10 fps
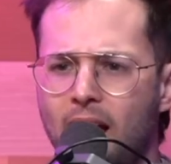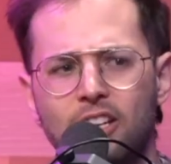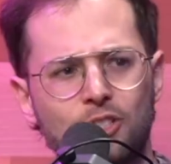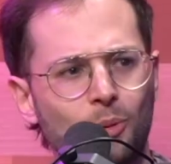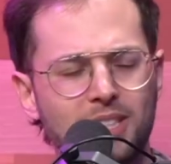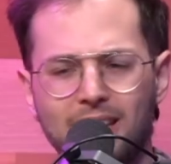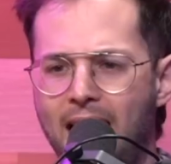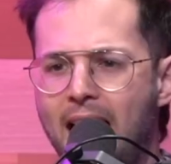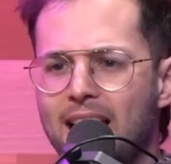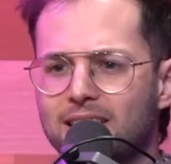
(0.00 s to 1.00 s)
And so it's
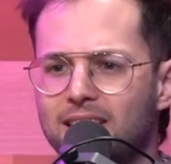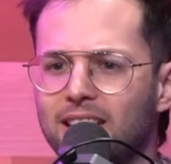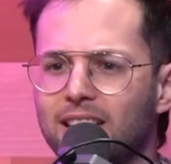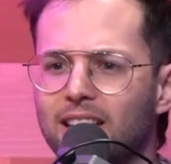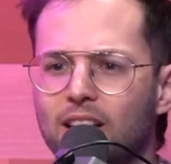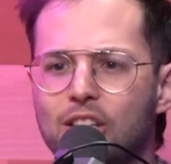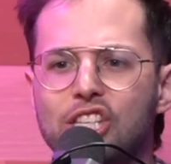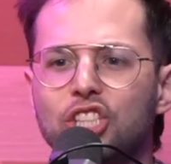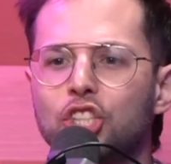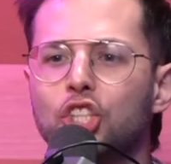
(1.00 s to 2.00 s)
casting
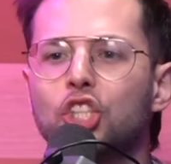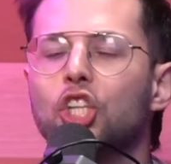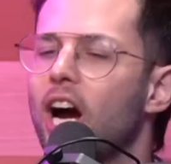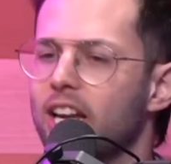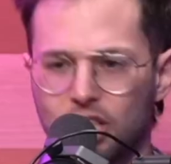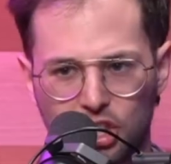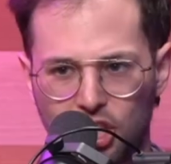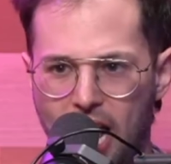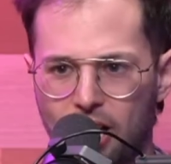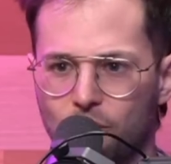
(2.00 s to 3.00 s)
these giant
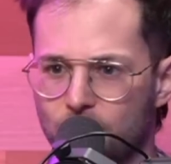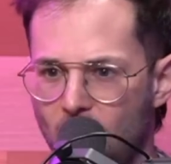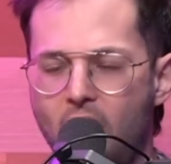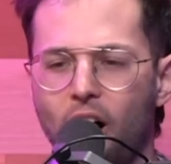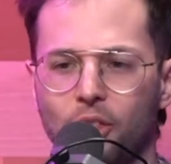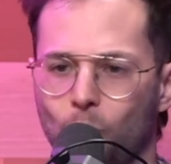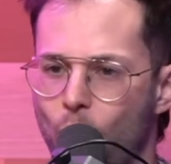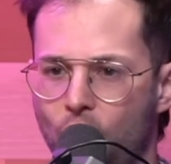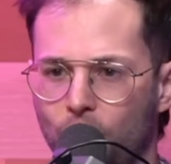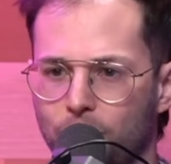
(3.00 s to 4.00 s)
shadows on the
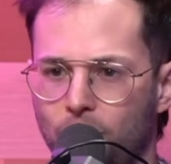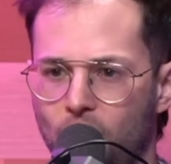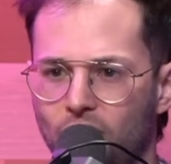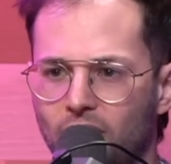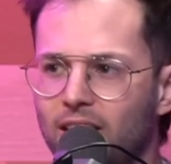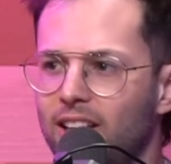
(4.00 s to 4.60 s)
waterfall.